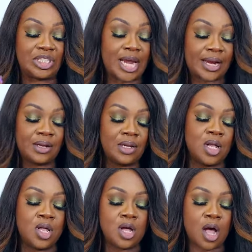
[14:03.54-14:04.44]
check.
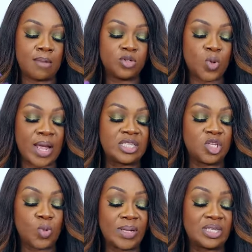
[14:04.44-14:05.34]
Um,
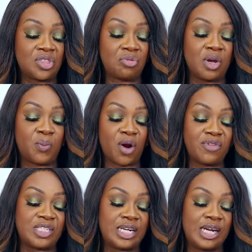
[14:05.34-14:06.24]
2023
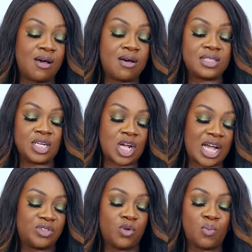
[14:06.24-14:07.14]
profit and loss and
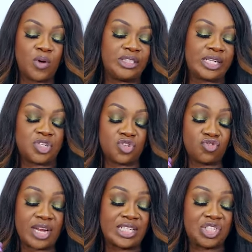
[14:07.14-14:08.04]
cash flow projections
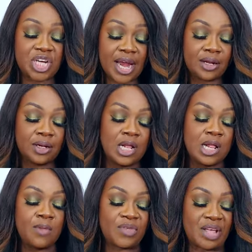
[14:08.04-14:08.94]
ready, check.
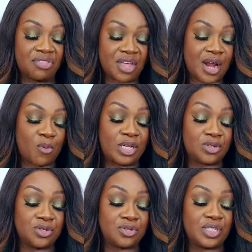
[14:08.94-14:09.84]
And then I went
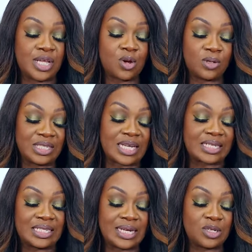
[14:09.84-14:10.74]
on to say
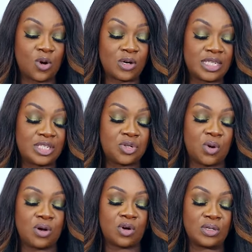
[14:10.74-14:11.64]
contacted
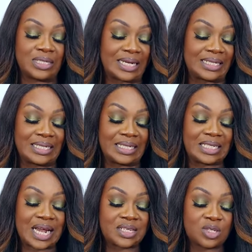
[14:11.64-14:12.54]
auditor, contacted the
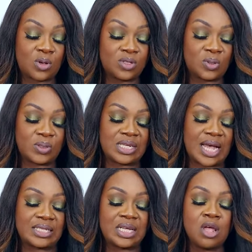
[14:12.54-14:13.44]
tax
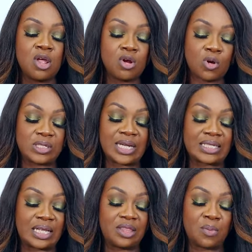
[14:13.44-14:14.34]
consultant,
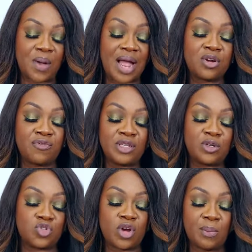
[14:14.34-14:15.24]
contacted the Bank of
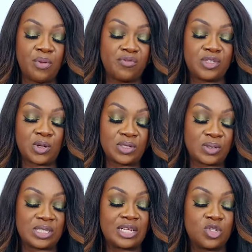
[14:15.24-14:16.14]
Industry approved
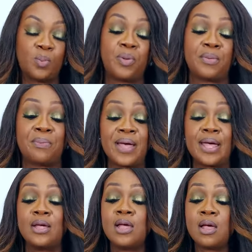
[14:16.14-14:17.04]
consultant to
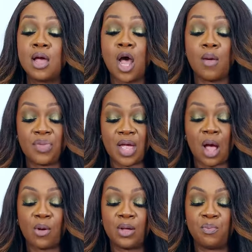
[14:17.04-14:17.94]
prepare um,
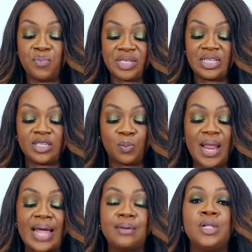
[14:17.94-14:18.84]
our business
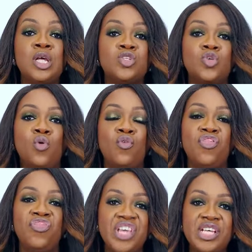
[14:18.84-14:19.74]
plan. So
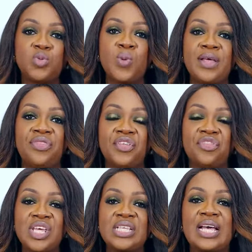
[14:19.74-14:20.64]
these were the
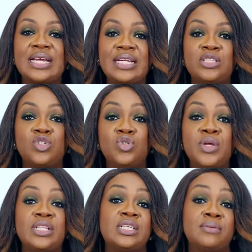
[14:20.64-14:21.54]
things I needed to do
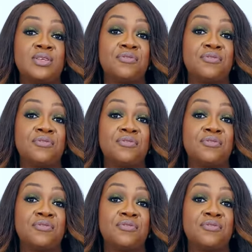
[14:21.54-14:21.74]
in terms of